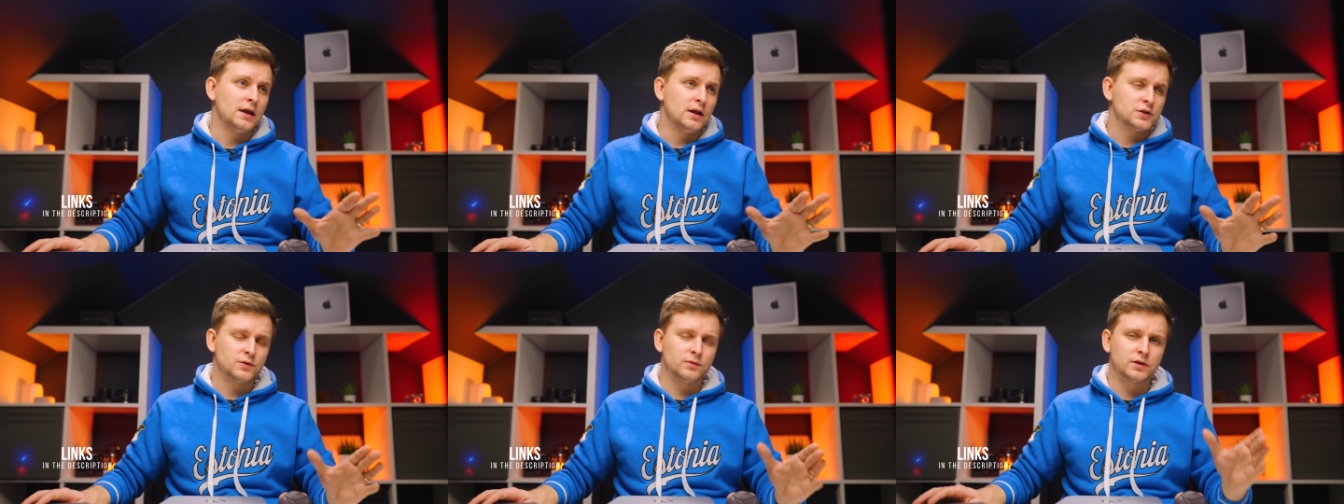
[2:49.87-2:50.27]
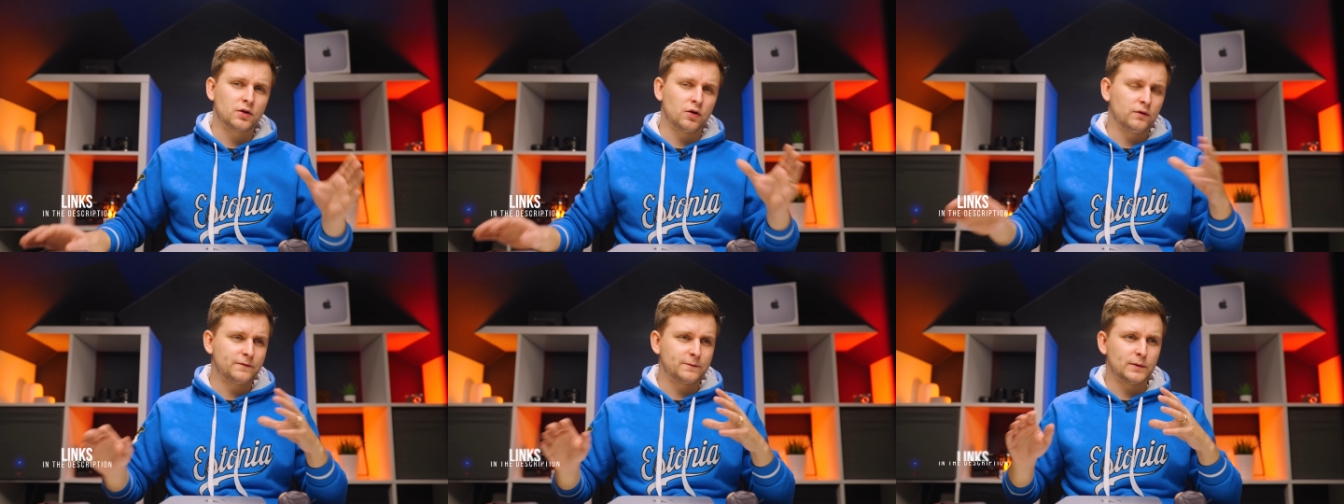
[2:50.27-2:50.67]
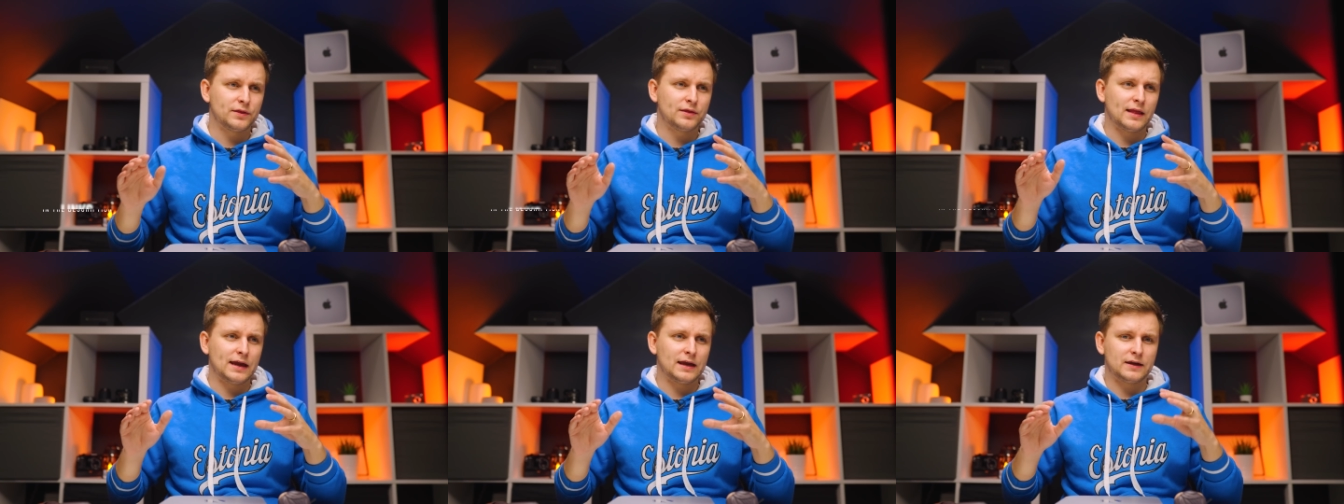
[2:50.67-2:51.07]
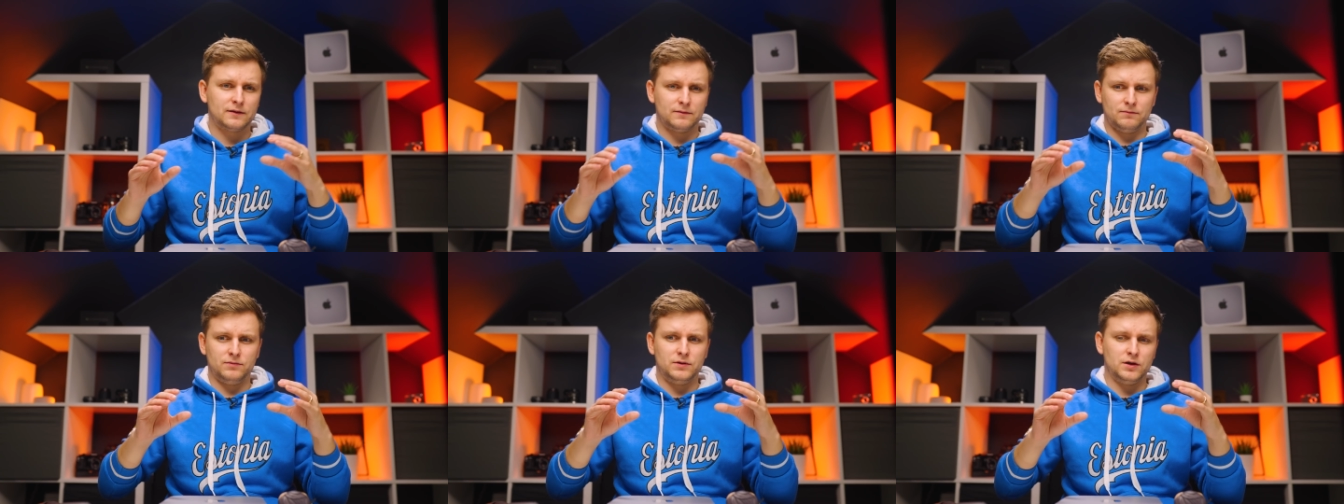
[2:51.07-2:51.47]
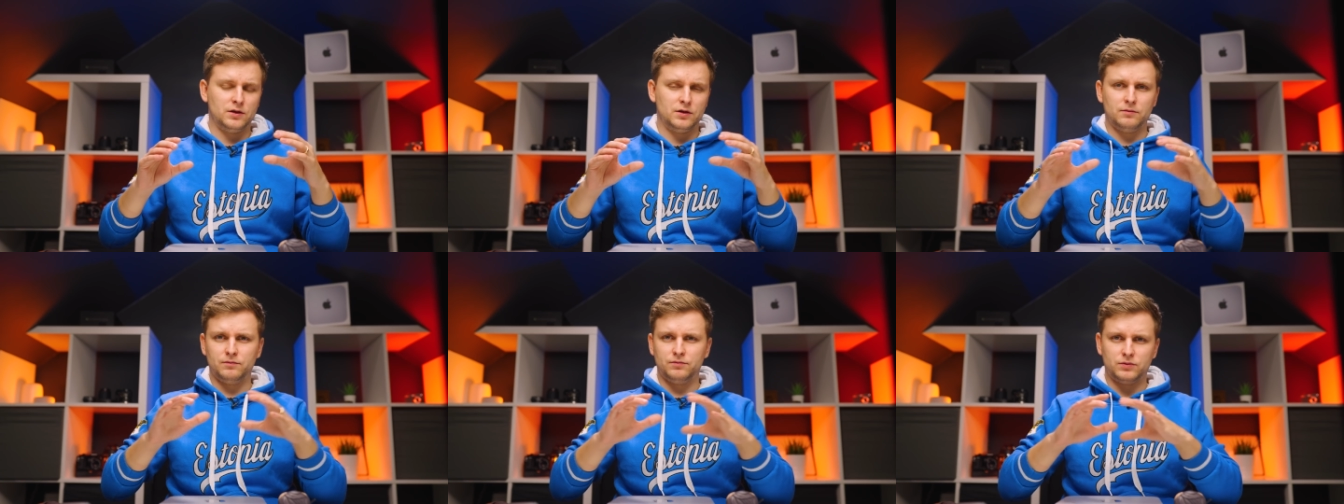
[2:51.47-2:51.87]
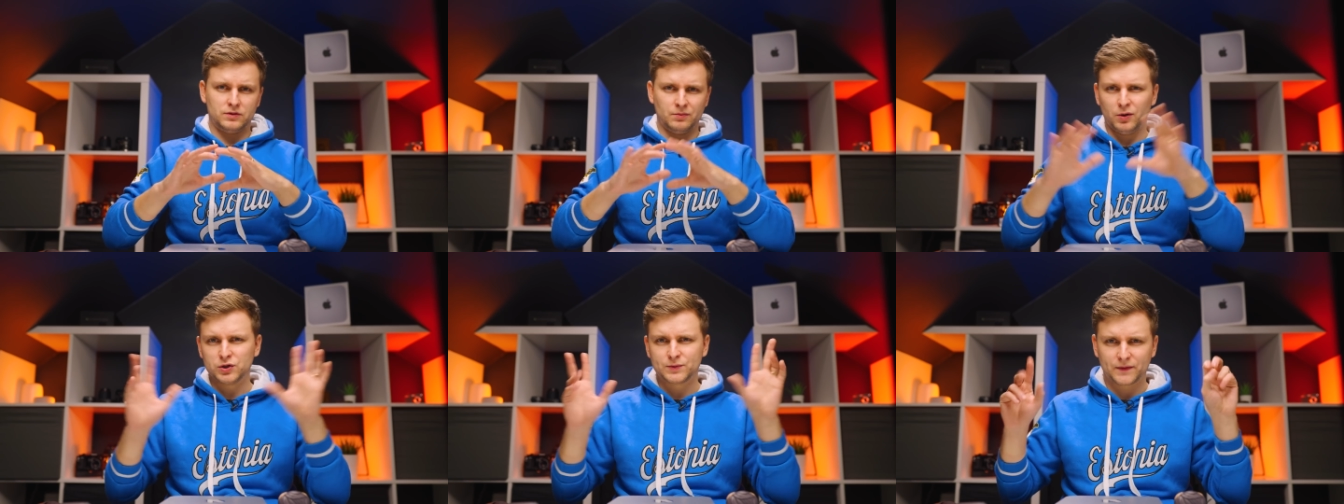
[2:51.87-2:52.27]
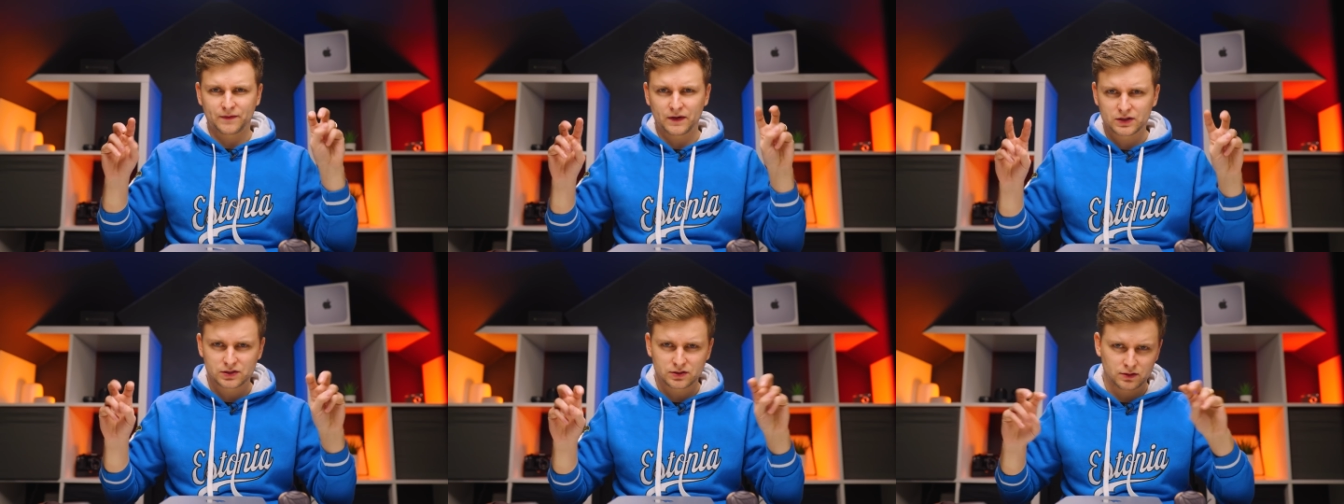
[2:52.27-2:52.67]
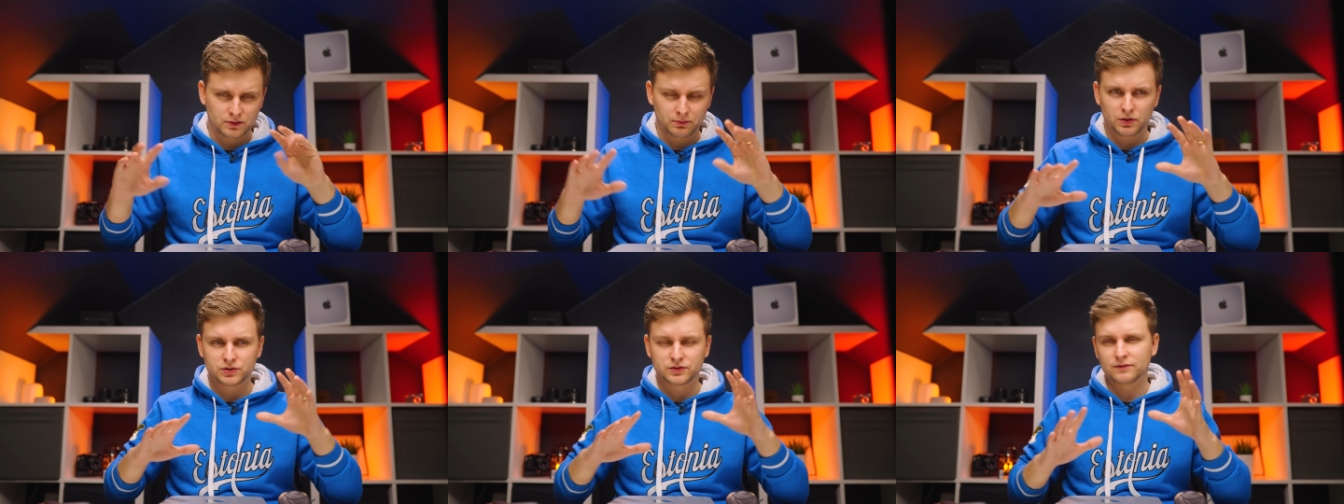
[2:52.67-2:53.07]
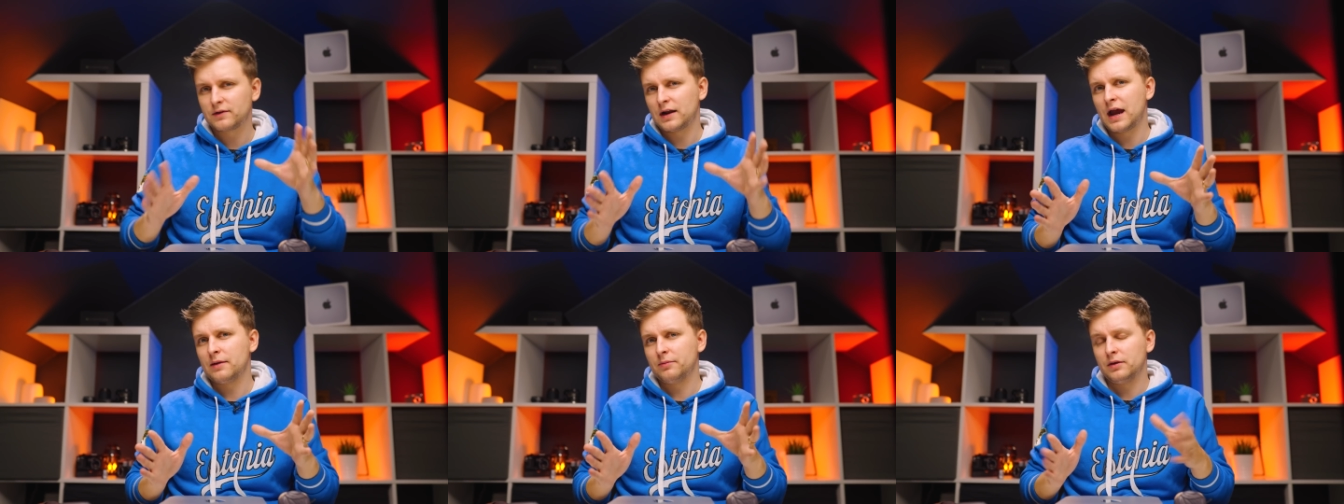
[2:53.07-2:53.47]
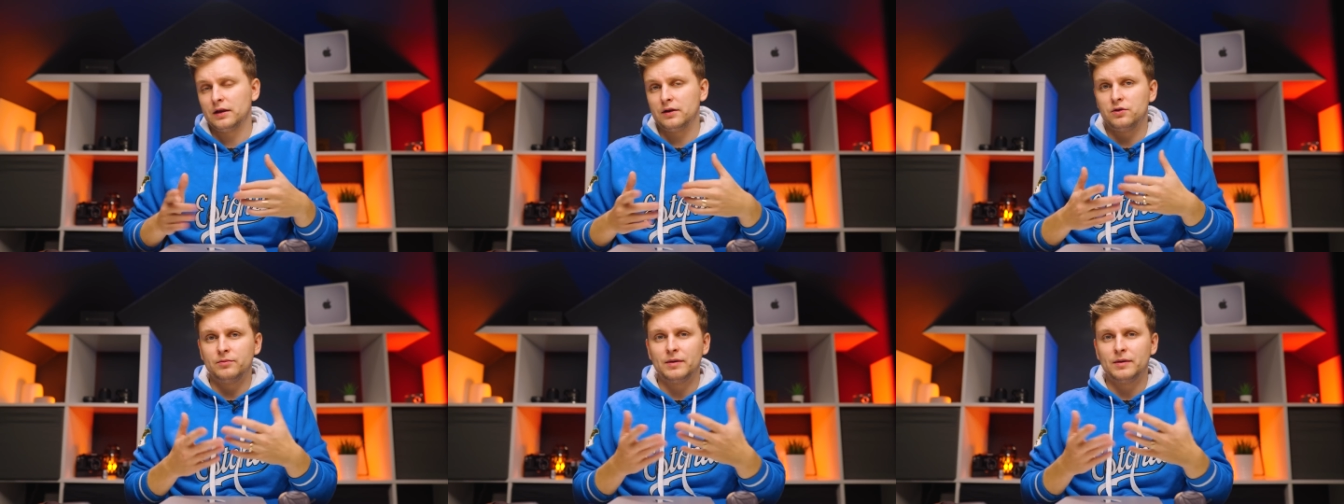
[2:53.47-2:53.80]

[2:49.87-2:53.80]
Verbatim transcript: So we'll go with like the, the most professional and most reliable and